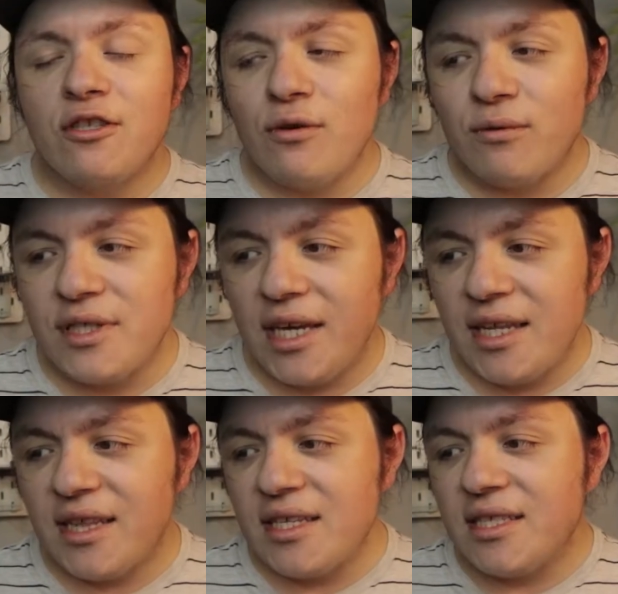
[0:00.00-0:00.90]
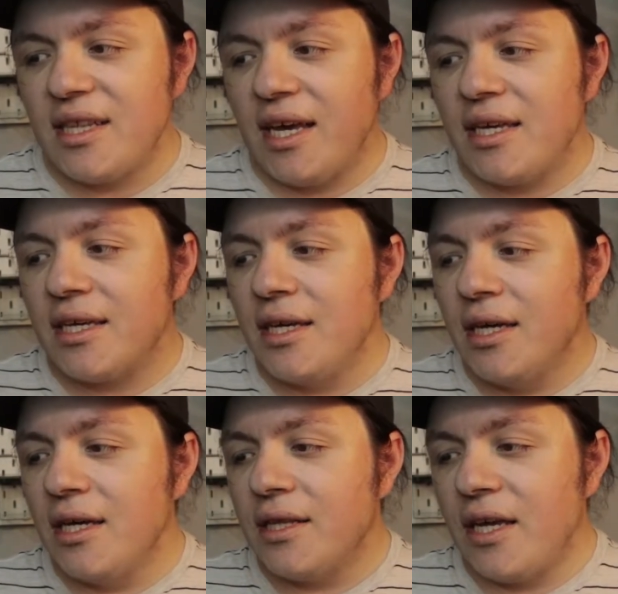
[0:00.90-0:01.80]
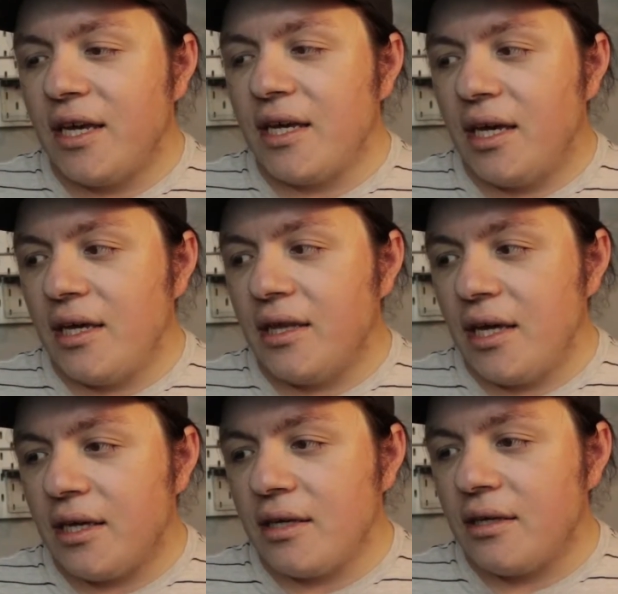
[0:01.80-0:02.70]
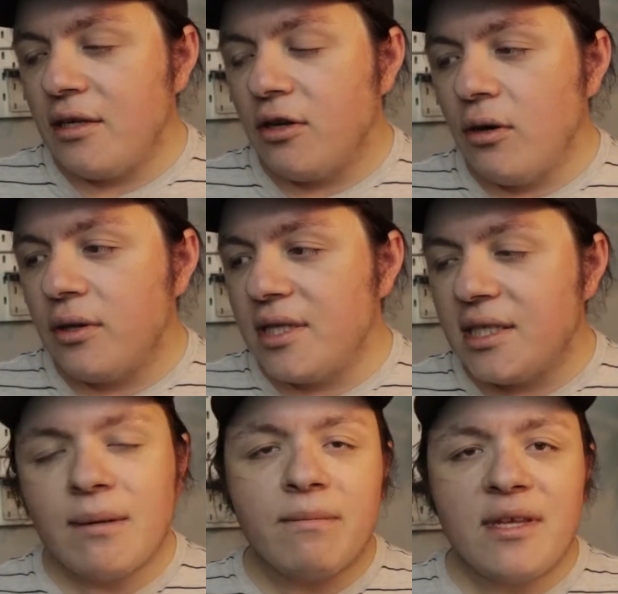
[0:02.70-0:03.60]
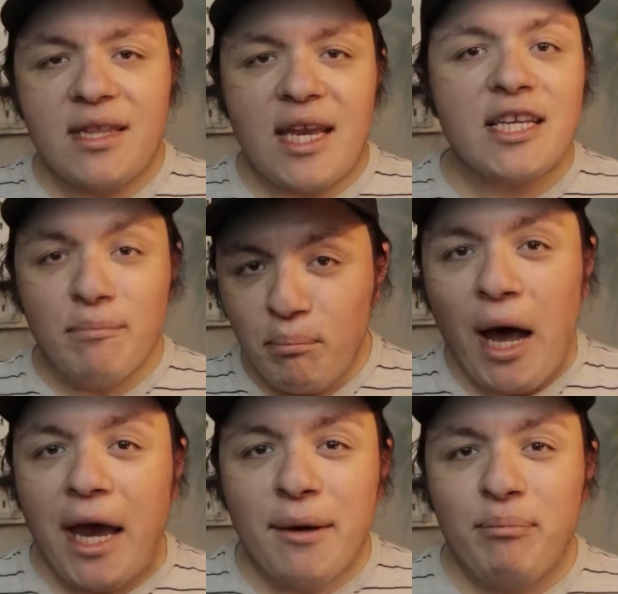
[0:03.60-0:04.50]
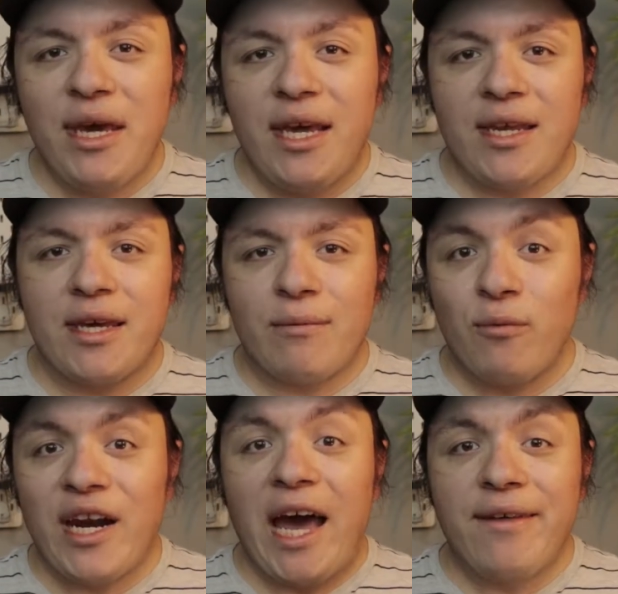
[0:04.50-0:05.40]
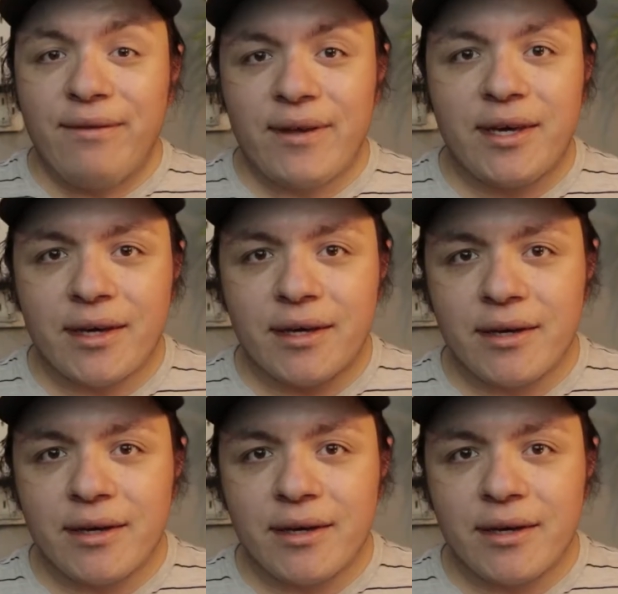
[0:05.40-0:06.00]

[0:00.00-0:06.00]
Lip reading: Don't take this like this is something that is my opinion, what I think.